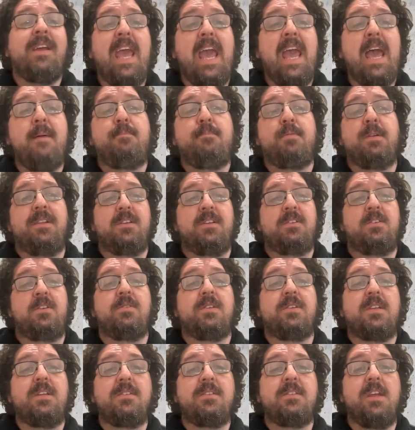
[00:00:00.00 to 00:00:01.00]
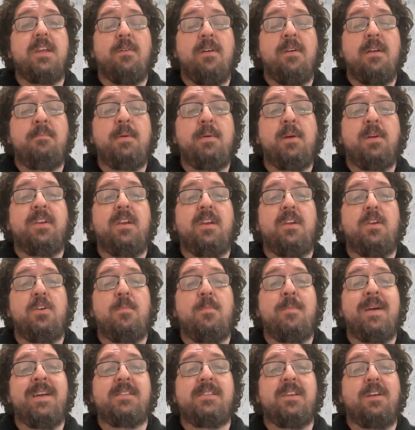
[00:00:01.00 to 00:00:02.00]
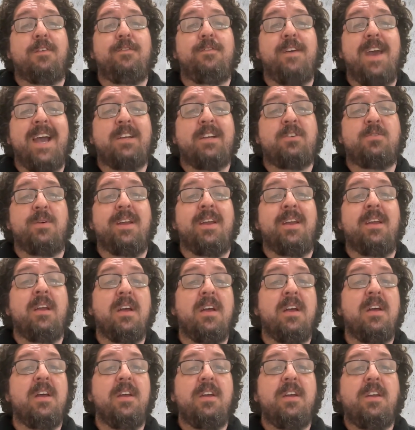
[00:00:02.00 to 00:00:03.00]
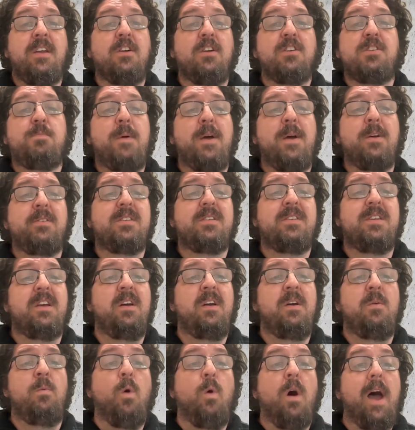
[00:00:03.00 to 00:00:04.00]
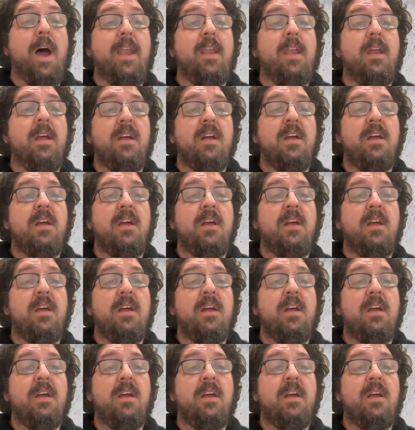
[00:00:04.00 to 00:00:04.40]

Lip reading: capitalist who's considering building a domestic factory, you're supposed to, what?